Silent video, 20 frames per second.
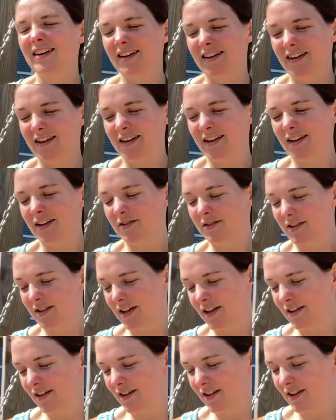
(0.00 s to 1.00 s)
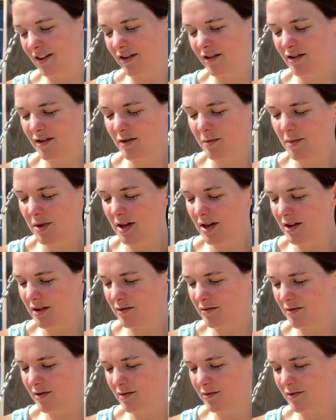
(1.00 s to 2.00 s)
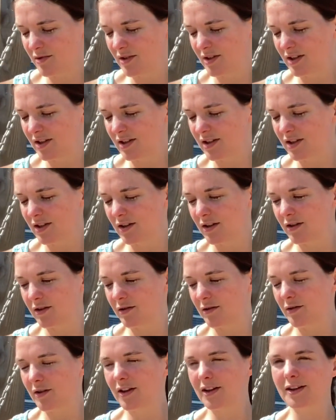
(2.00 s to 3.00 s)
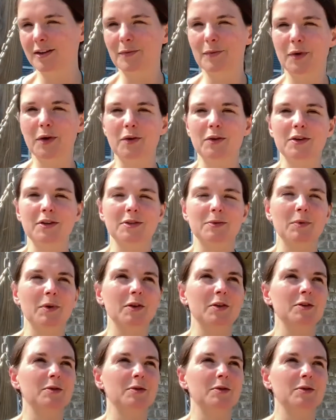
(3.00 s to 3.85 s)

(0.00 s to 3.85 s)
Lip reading: And he was kind of like, "Oh man, I wanted to." And then both his brothers